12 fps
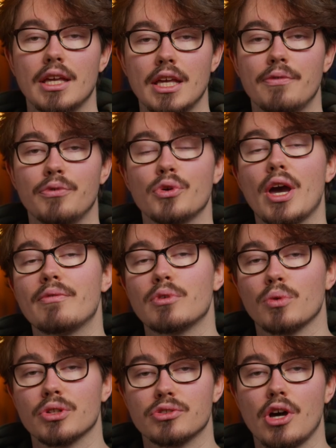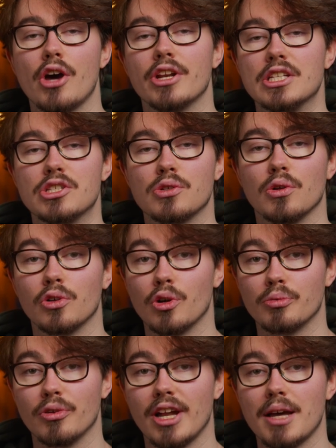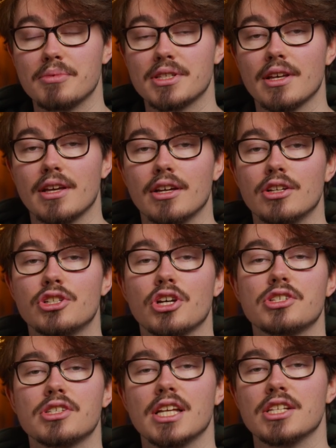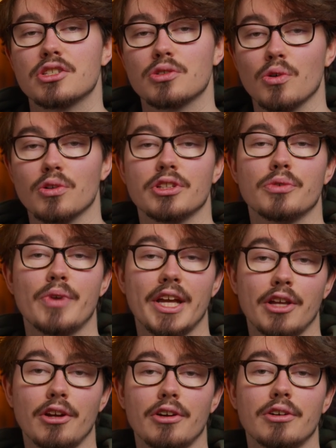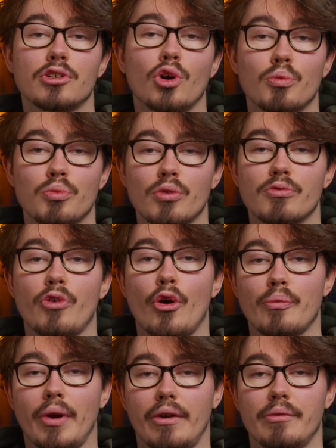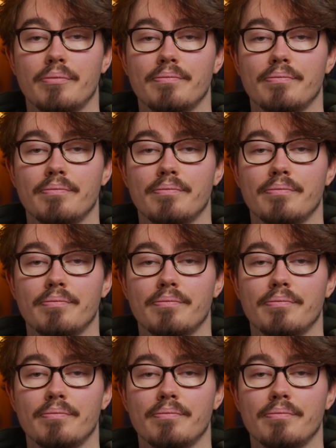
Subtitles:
If you ever want to uninstall GoPro Labs, just install the regular GoPro firmware.